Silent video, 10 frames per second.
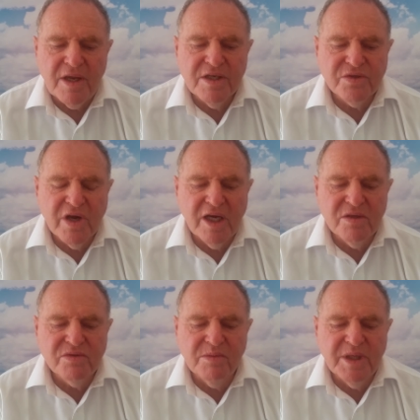
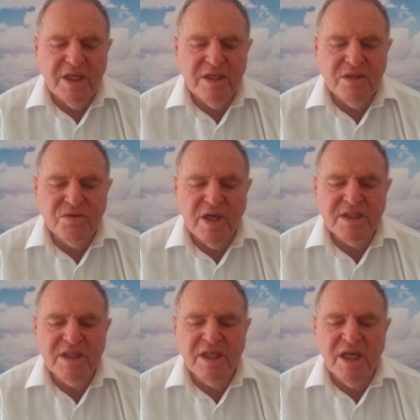Australians will begin to
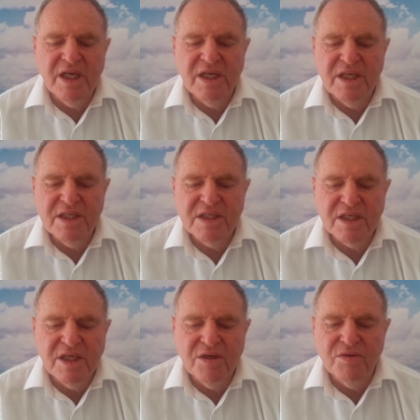trust again in the
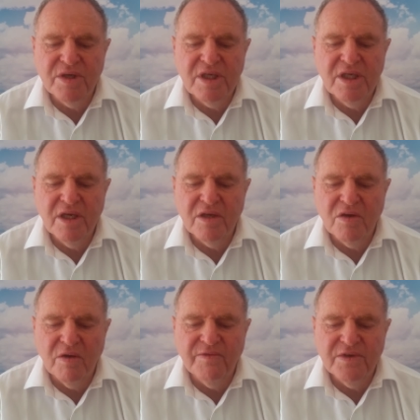security and
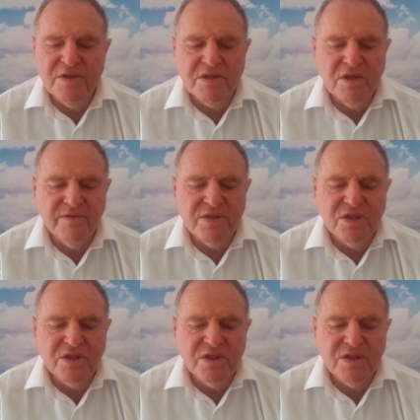confidence of a